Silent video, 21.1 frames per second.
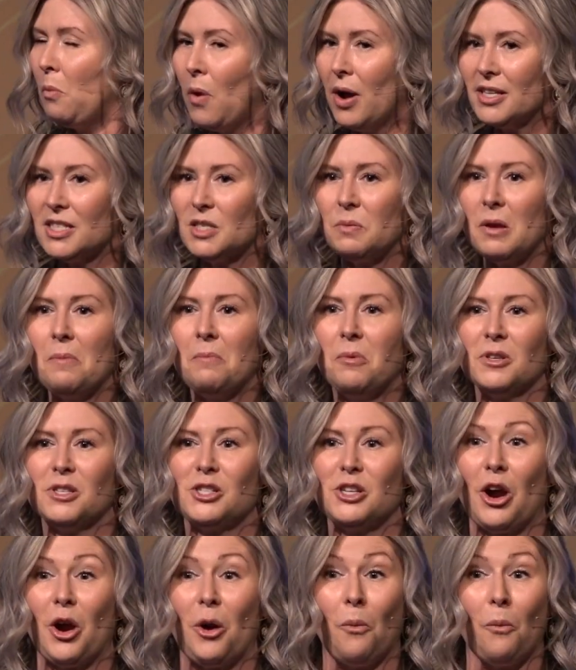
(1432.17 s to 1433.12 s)
once people
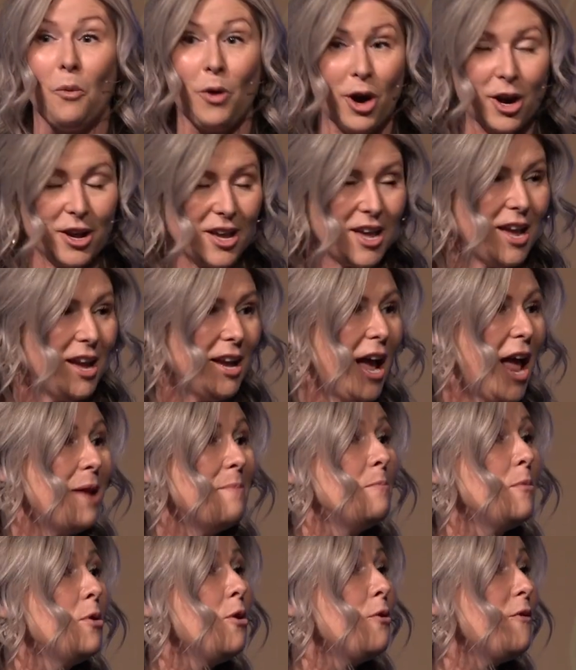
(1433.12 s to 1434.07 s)
start working
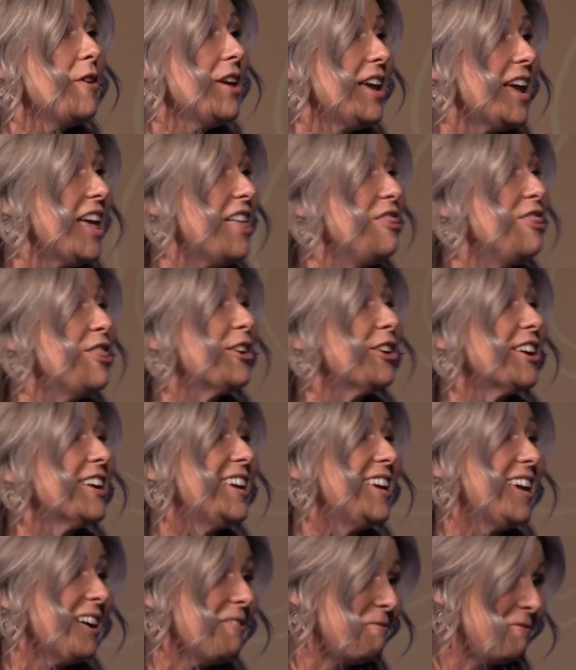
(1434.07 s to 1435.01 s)
and moving in their
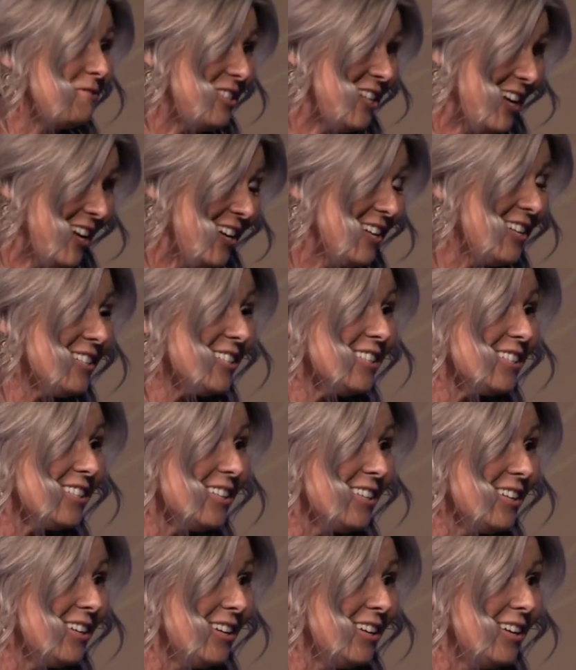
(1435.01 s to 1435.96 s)
giftings,